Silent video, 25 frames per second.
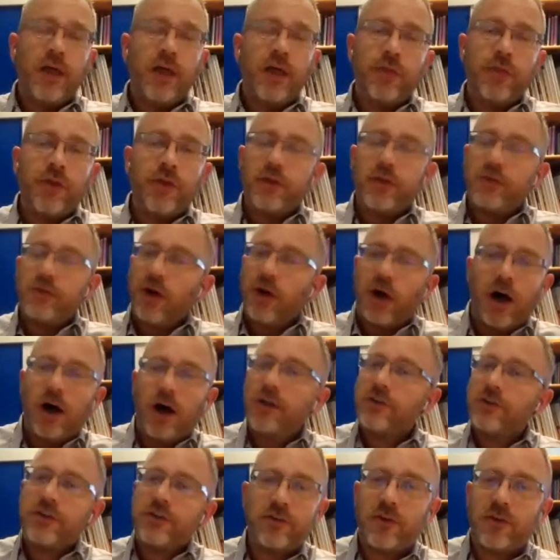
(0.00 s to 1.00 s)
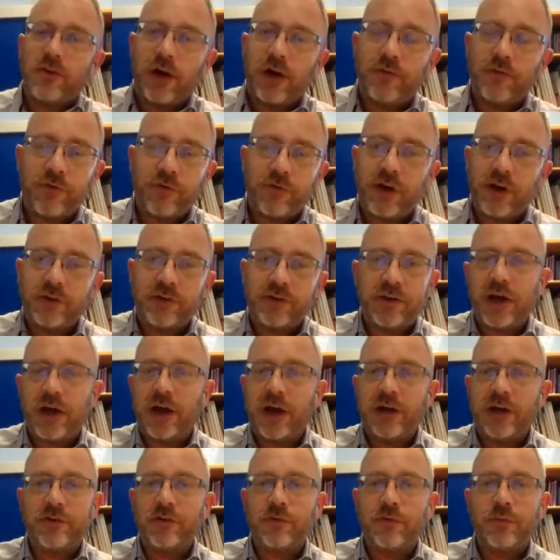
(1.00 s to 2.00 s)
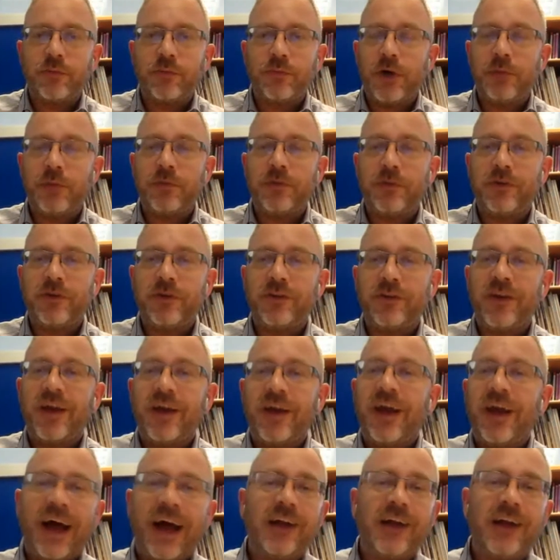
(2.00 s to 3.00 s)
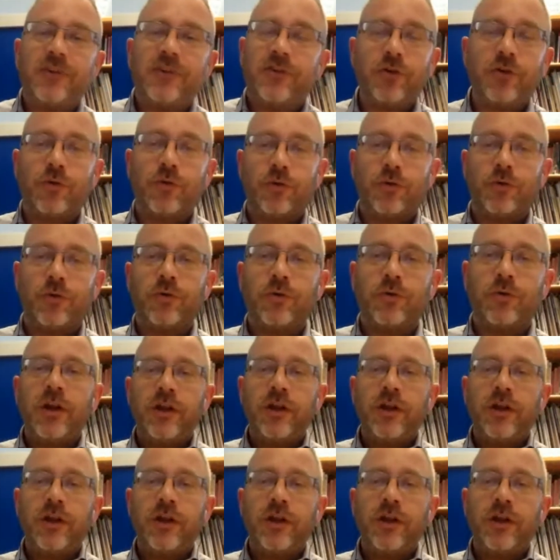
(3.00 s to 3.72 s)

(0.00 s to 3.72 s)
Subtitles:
And other things that aren't designed for educational purposes at all.